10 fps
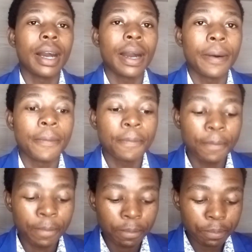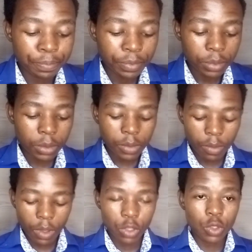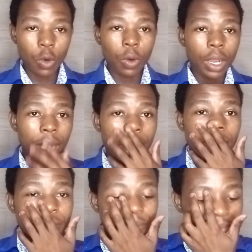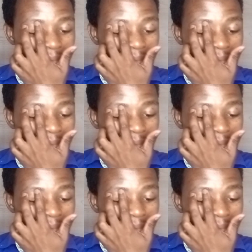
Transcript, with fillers: Um, so um,